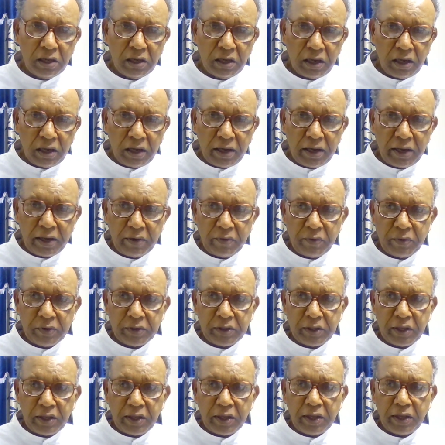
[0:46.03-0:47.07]
and with
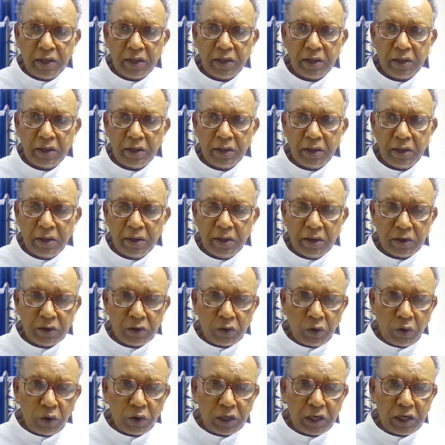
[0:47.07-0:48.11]
a
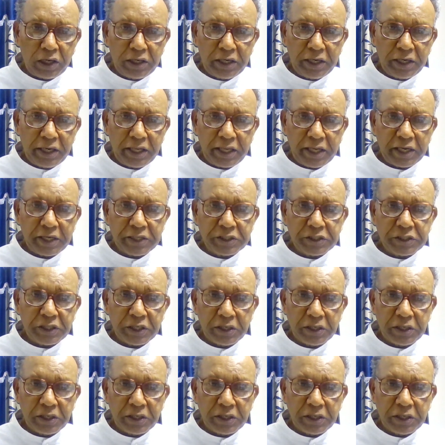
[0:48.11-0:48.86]
total dedication.